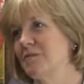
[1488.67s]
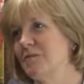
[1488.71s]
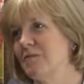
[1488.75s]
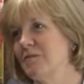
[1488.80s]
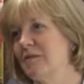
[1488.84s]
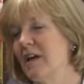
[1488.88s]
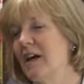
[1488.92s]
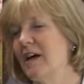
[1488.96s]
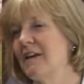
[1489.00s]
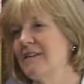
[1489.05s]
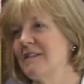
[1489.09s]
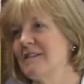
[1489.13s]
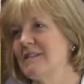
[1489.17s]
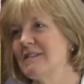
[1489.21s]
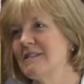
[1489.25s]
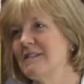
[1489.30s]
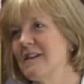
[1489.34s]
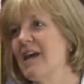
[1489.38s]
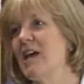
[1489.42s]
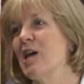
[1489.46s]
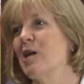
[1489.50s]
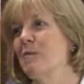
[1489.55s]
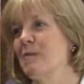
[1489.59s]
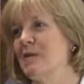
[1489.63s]
Not the
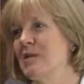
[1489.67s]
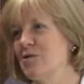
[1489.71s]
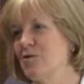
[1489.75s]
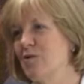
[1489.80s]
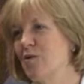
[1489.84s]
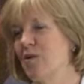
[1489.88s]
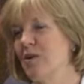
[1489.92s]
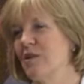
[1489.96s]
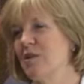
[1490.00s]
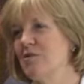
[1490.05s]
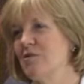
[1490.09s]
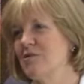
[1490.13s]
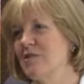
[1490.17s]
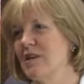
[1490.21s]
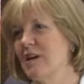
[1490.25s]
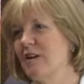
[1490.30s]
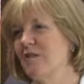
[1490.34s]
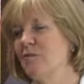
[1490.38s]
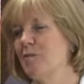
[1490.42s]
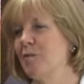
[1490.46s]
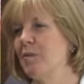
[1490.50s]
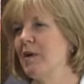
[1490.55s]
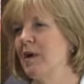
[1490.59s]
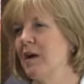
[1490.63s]
same as growing
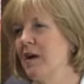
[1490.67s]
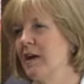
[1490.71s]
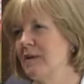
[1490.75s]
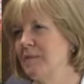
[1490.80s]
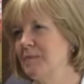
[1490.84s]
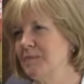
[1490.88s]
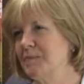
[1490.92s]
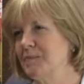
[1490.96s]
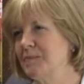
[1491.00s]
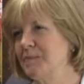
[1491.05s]
yourself, but